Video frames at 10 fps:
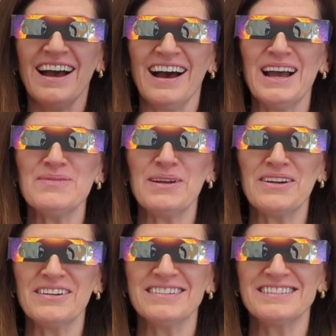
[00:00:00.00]
Hi
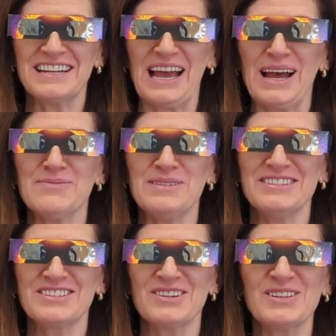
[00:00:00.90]
parents and happy
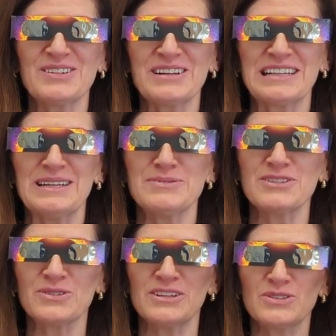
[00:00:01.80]
solar eclipse
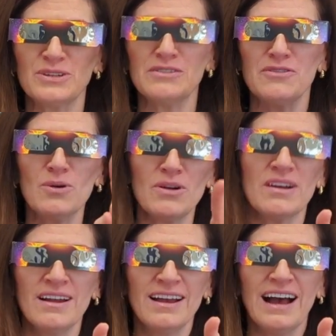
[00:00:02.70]
2024.
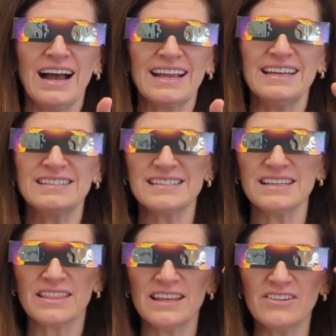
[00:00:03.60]
I can't see a
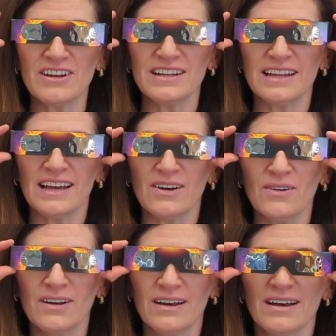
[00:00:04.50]
thing right now,
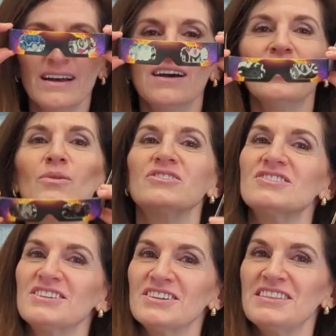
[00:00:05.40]
which is
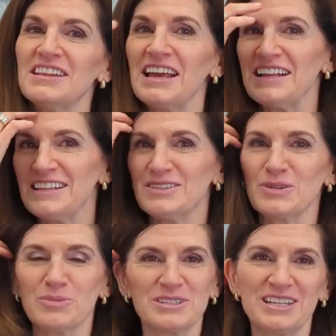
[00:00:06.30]
a good thing. These will
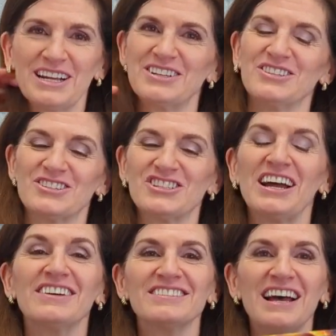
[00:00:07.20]
protect your
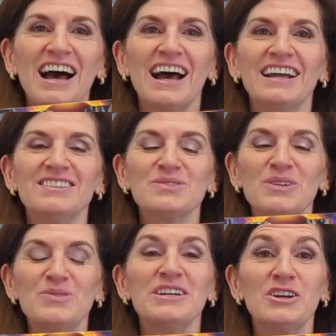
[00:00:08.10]
child's eyes
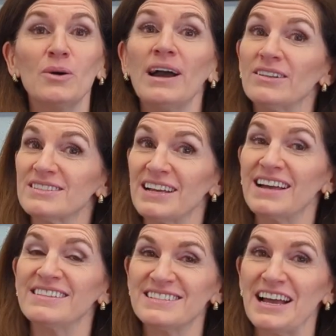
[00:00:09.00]
when we go outside
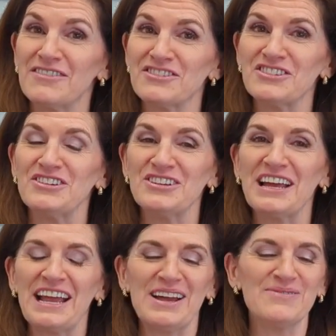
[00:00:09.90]
this afternoon. I
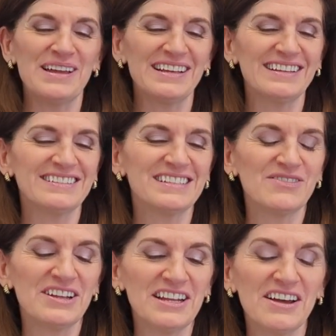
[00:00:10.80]
am making this
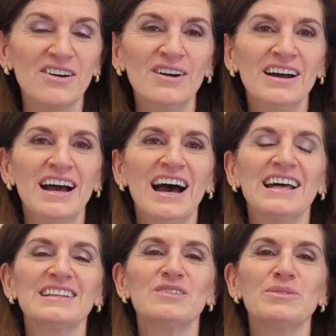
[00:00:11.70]
video a
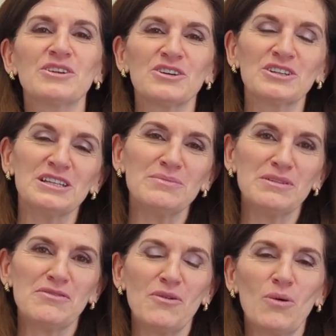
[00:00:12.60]
little bit early
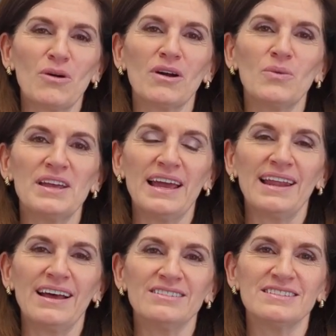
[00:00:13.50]
before we head
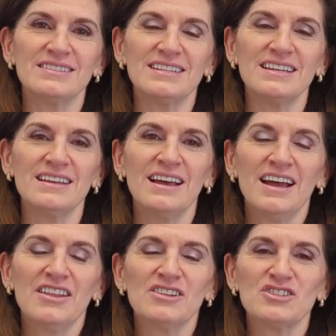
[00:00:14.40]
out to see
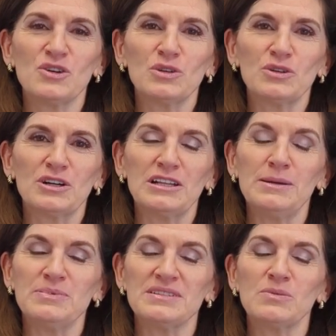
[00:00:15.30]
the solar
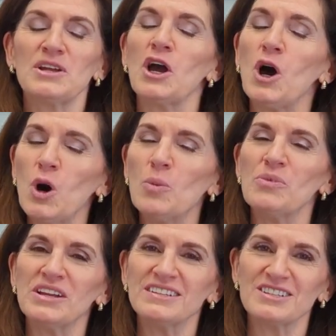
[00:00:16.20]
eclipse, and we hope
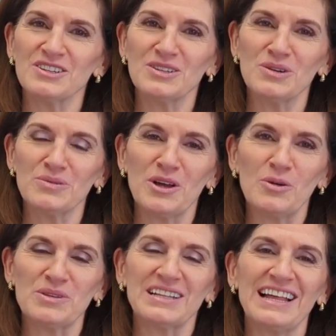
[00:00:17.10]
that it's a good one. We hope
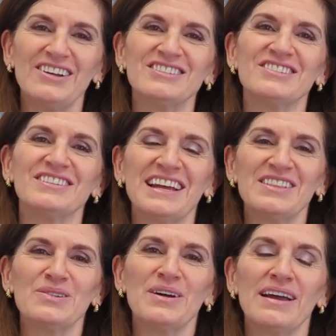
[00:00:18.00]
the clouds don't get in
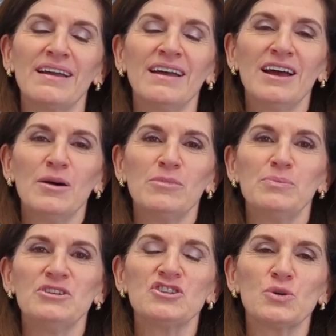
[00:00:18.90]
the way, but
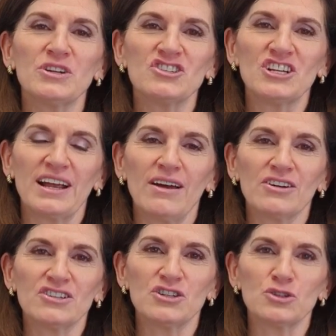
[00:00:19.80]
be sure to check out
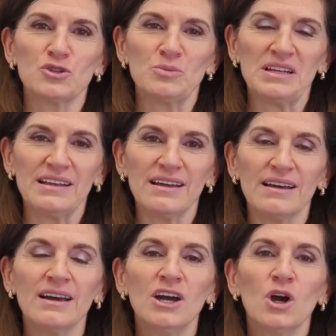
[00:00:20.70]
our social media.
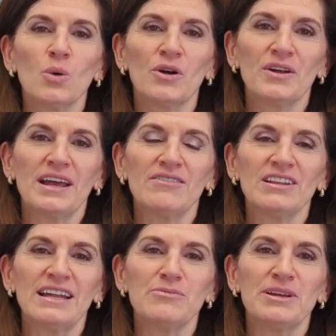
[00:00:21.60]
We're going to have a
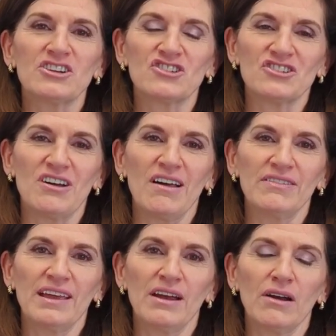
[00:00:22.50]
lot of pictures on
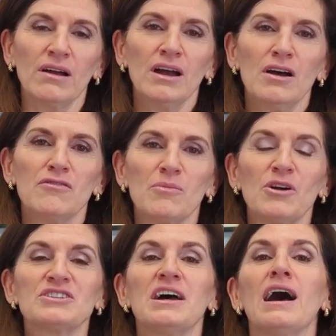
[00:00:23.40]
there from
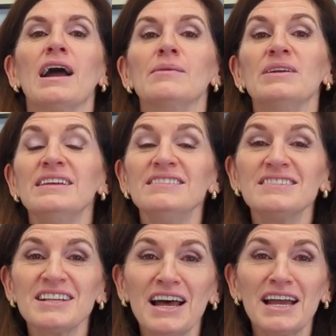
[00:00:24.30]
our time
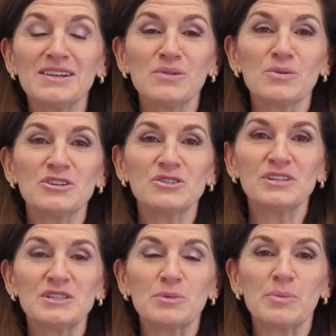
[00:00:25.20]
inside and what we're doing
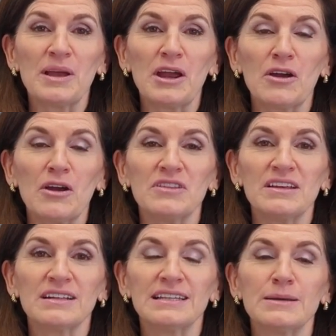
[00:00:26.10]
to prepare for the
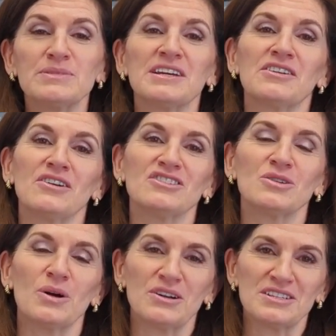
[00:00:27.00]
eclipse, and
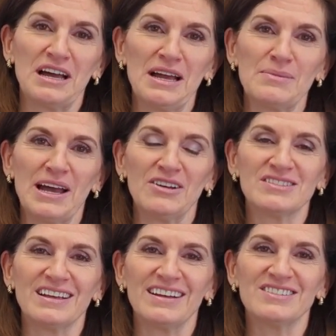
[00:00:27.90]
also our time
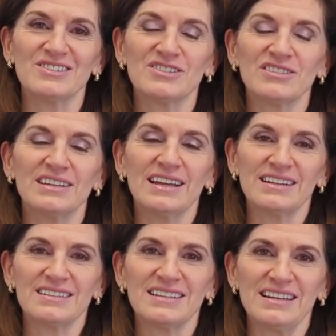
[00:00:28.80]
outside. So it's really an
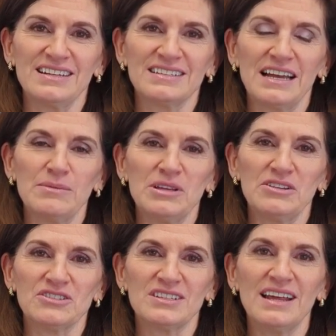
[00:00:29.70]
exciting time
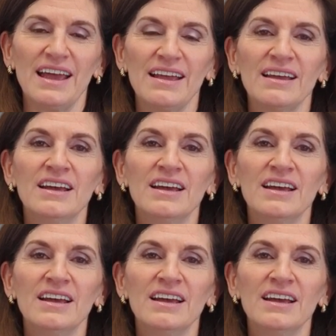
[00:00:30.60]
here today.